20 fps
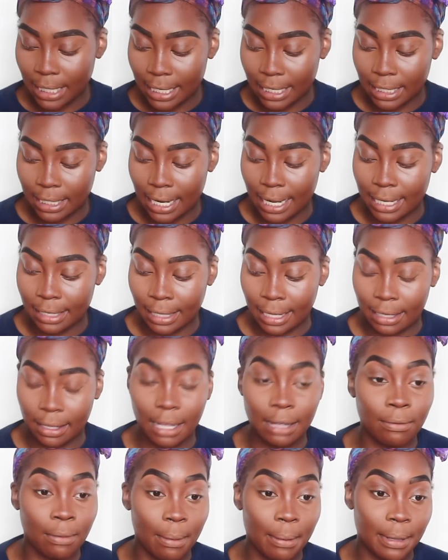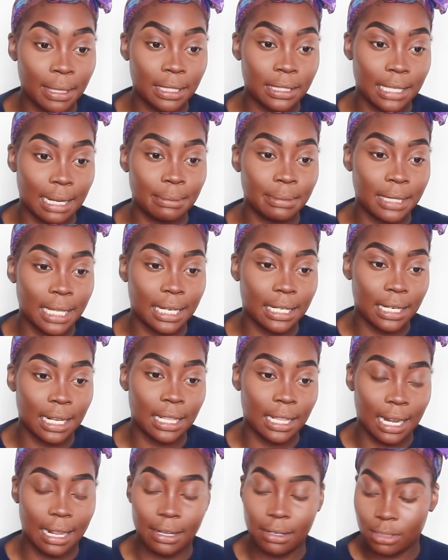Taking it, and like, remember the same
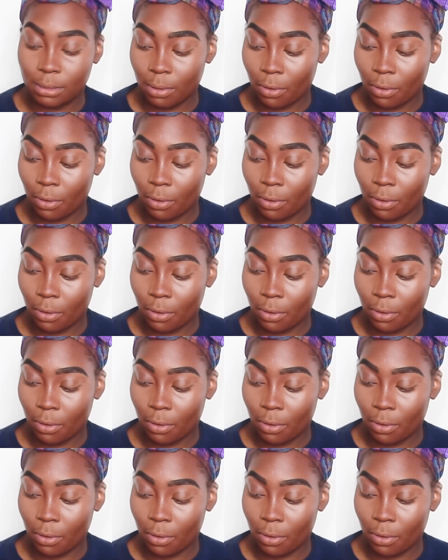technique that I used